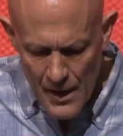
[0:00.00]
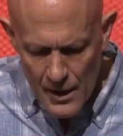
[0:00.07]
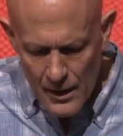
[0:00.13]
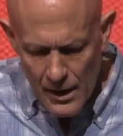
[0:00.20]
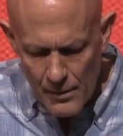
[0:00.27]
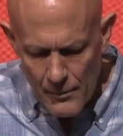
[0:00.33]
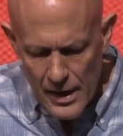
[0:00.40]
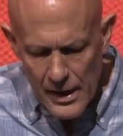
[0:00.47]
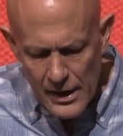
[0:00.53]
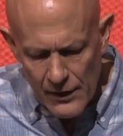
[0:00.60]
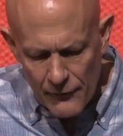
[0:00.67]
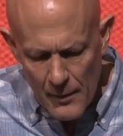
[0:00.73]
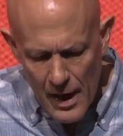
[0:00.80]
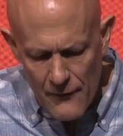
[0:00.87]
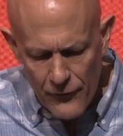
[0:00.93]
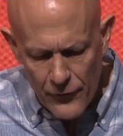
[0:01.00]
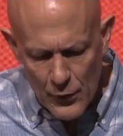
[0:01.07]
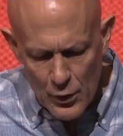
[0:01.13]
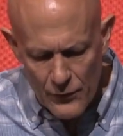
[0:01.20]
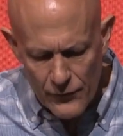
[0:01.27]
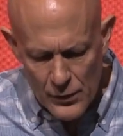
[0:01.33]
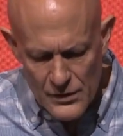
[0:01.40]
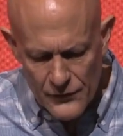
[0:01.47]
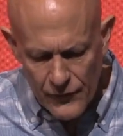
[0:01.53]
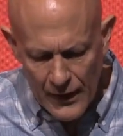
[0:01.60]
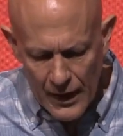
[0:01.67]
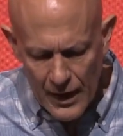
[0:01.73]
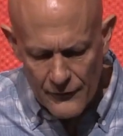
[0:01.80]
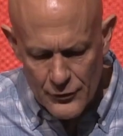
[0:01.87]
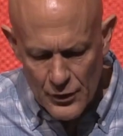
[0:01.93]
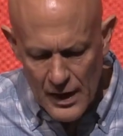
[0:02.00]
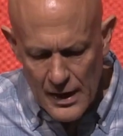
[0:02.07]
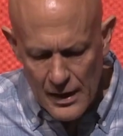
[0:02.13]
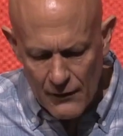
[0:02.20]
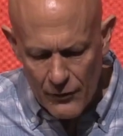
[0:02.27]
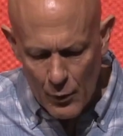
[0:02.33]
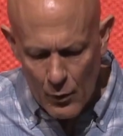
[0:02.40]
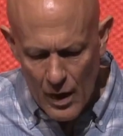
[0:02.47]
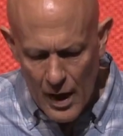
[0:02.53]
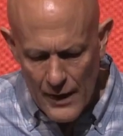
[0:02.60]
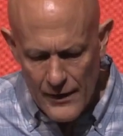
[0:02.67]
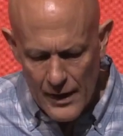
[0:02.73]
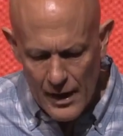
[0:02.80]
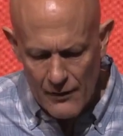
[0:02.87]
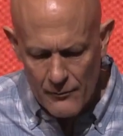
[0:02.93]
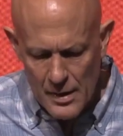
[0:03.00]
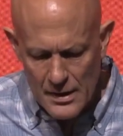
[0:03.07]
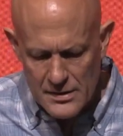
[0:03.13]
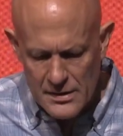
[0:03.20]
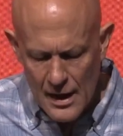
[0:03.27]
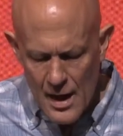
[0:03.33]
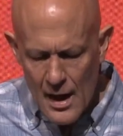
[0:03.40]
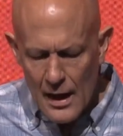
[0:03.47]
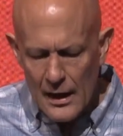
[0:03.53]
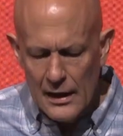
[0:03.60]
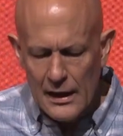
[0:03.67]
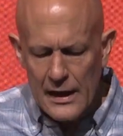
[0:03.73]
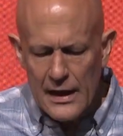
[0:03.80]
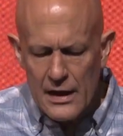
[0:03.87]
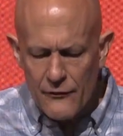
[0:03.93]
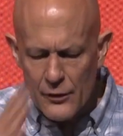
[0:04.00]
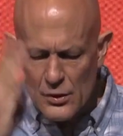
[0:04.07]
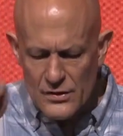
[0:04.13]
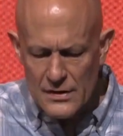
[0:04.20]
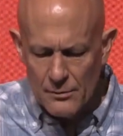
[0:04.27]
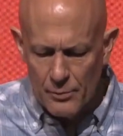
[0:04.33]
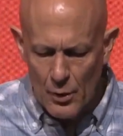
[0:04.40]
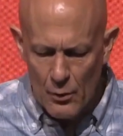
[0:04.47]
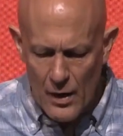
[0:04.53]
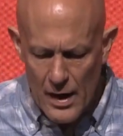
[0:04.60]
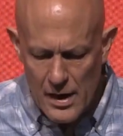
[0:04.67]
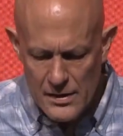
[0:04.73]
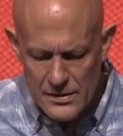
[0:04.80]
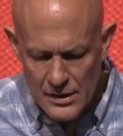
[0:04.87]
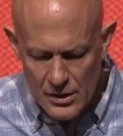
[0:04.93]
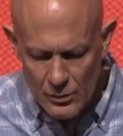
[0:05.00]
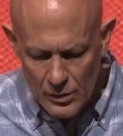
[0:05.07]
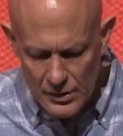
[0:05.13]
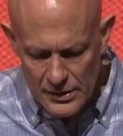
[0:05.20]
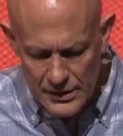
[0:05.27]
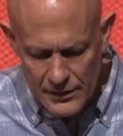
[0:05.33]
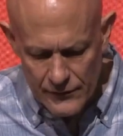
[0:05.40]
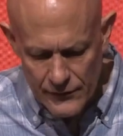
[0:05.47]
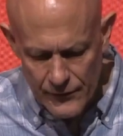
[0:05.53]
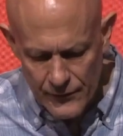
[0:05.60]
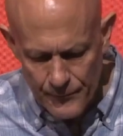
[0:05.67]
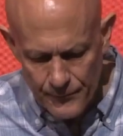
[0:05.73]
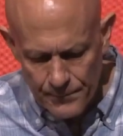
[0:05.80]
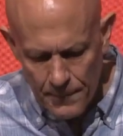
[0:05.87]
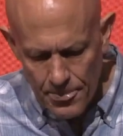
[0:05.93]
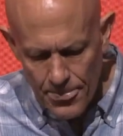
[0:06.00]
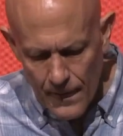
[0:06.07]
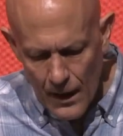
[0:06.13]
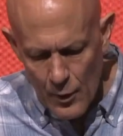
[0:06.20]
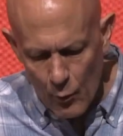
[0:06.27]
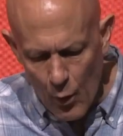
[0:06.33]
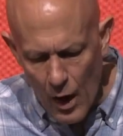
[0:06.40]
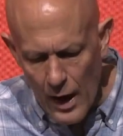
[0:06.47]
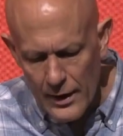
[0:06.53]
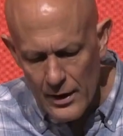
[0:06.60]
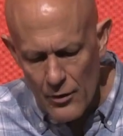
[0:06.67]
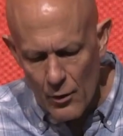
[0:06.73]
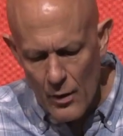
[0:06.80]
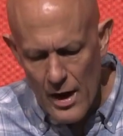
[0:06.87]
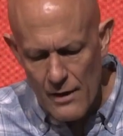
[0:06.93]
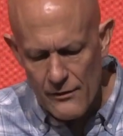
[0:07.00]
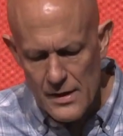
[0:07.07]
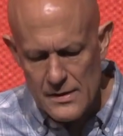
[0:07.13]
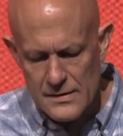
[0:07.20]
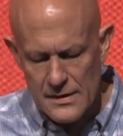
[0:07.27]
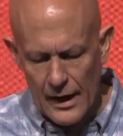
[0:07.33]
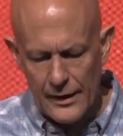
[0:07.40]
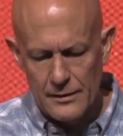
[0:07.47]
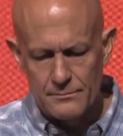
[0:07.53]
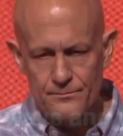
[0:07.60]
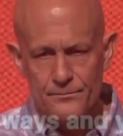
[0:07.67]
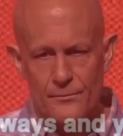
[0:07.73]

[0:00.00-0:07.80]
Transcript: Come eat of my food, verse 5. Drink of the wine that I've mixed. Leave your simple ways and you will live. Walk in the way of insight.